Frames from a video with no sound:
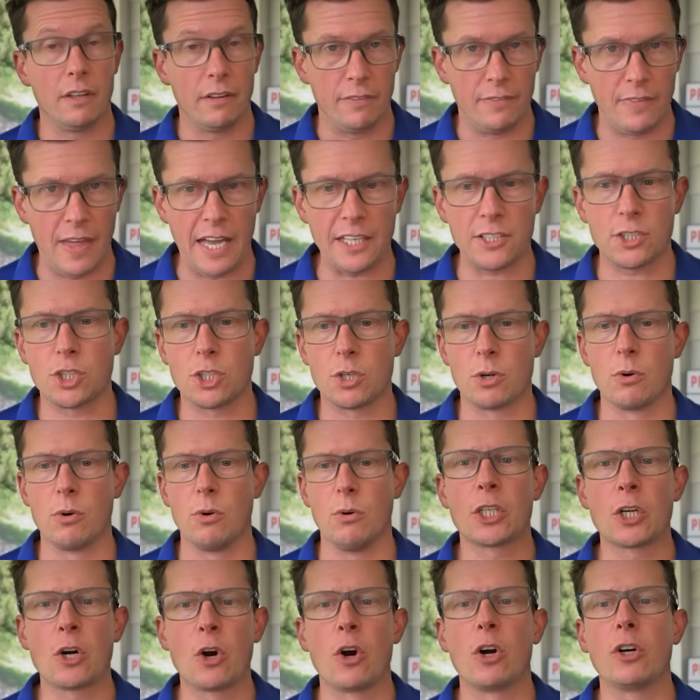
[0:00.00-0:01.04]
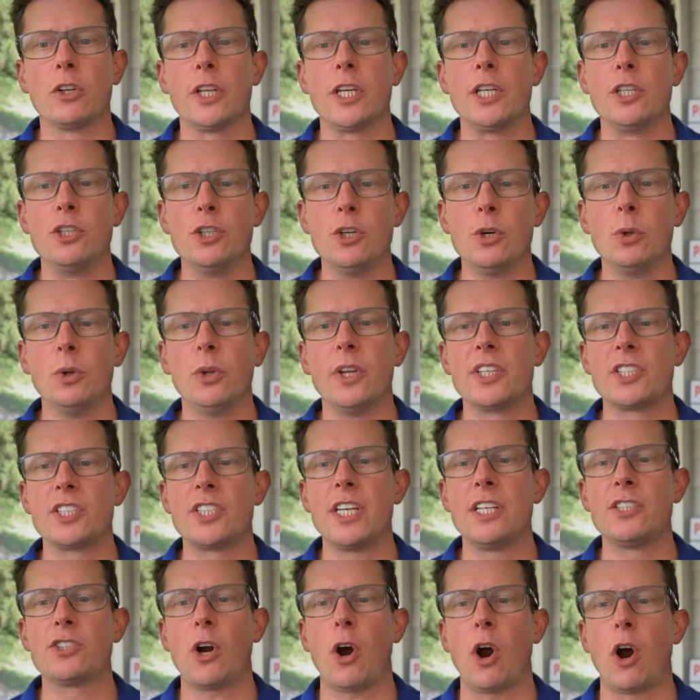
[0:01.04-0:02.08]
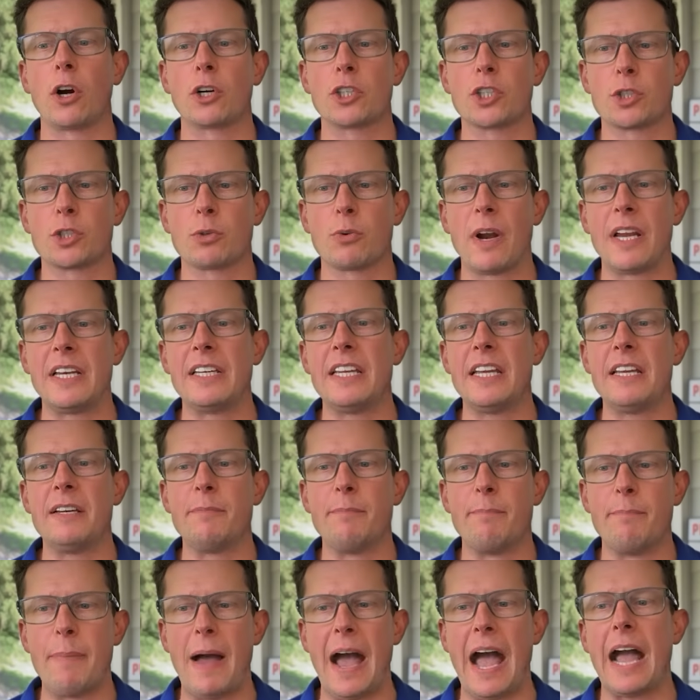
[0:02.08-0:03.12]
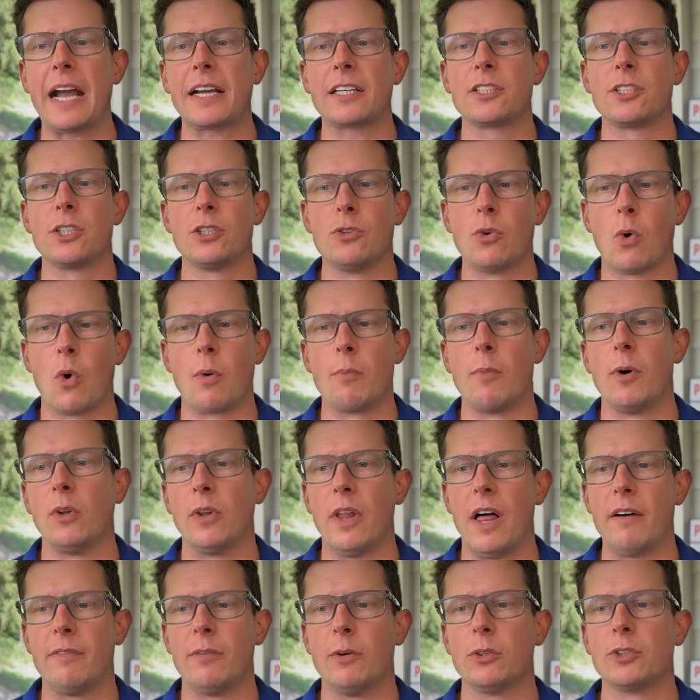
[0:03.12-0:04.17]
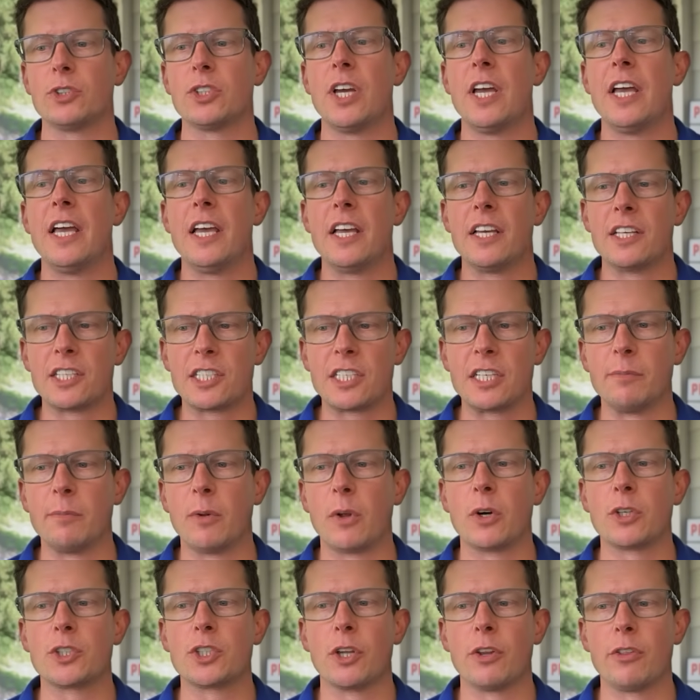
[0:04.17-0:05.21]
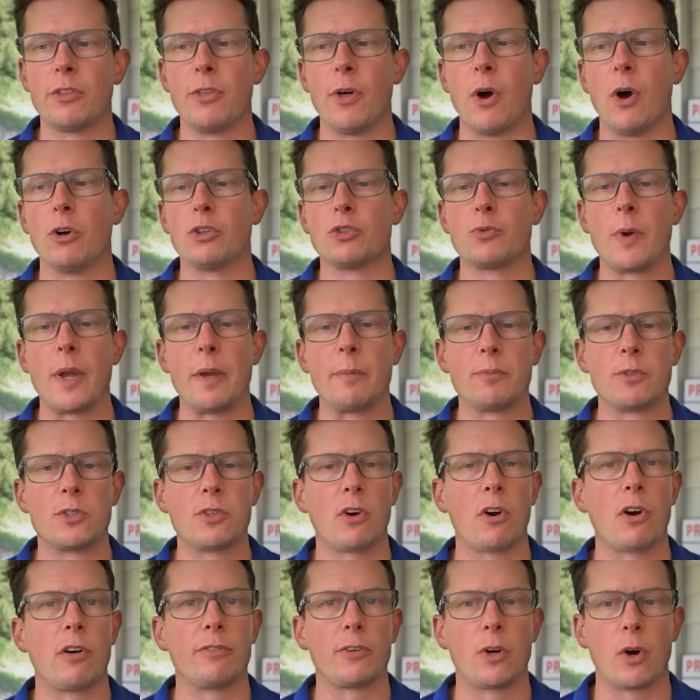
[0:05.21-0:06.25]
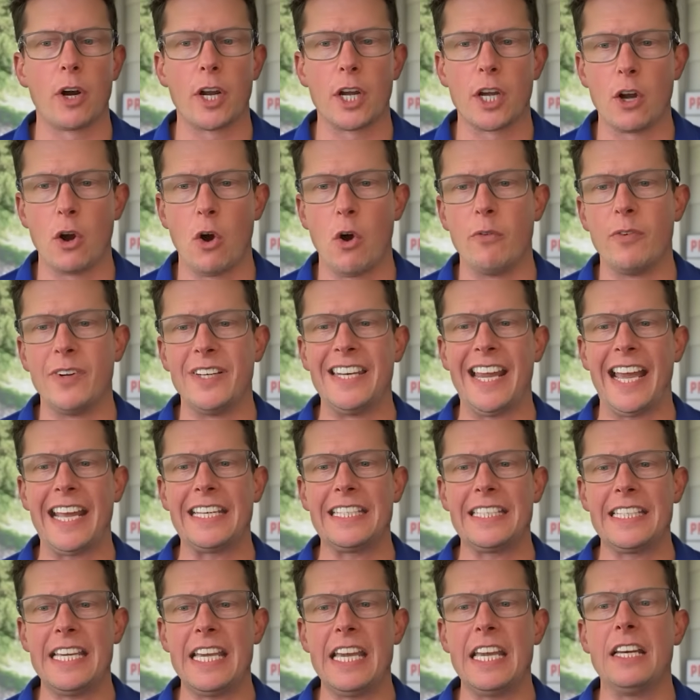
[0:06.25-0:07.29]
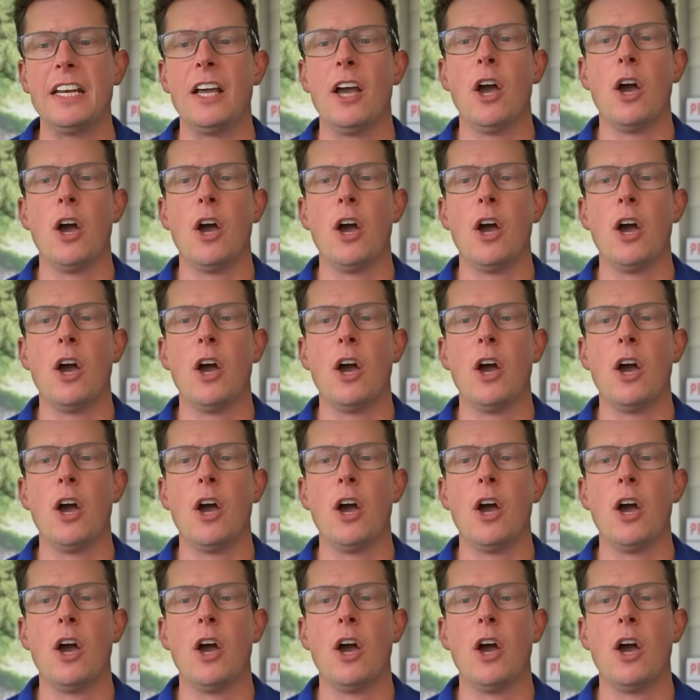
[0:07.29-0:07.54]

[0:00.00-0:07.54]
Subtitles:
That's true. Currently, new listings are trending back to normal levels, similar to those we observed during COVID-19,